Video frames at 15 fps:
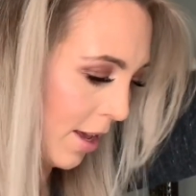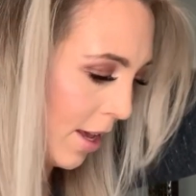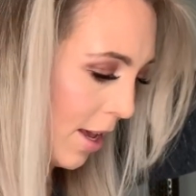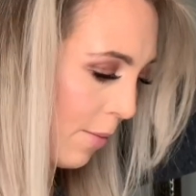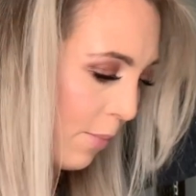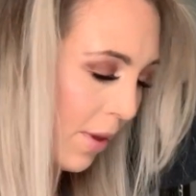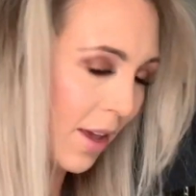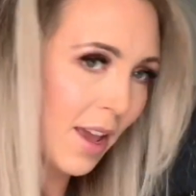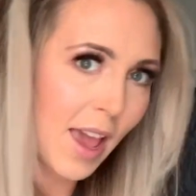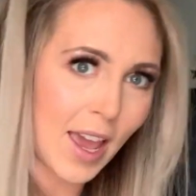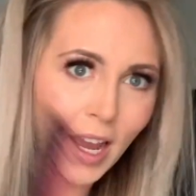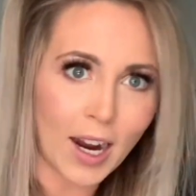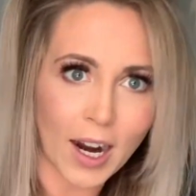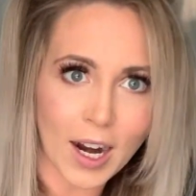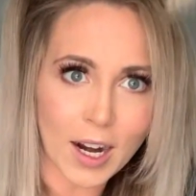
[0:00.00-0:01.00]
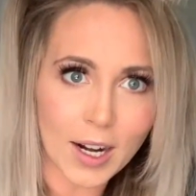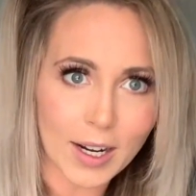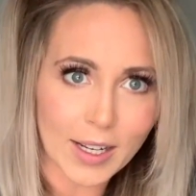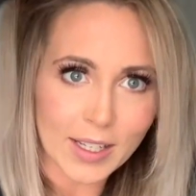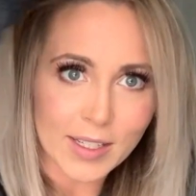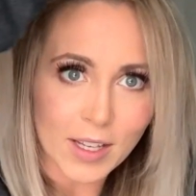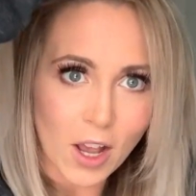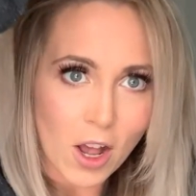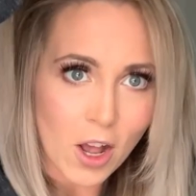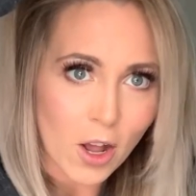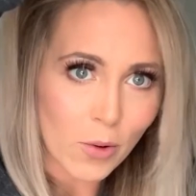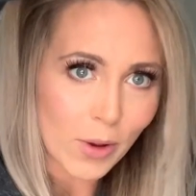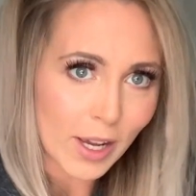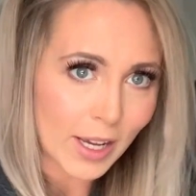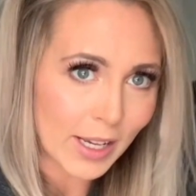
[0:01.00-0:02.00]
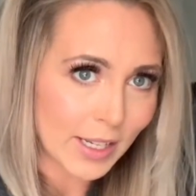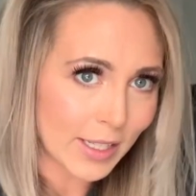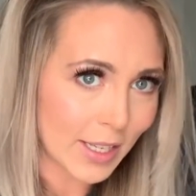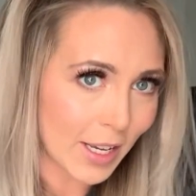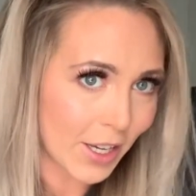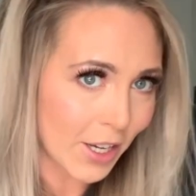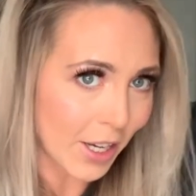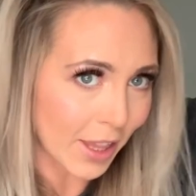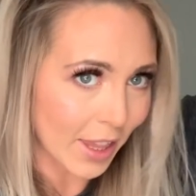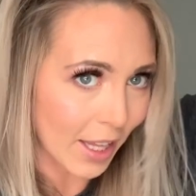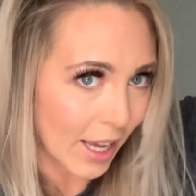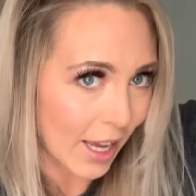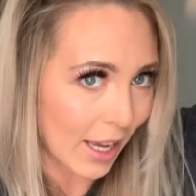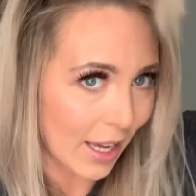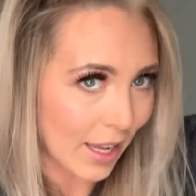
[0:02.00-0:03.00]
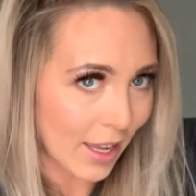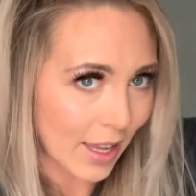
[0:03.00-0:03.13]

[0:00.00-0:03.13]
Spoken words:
big hair is always a good thing.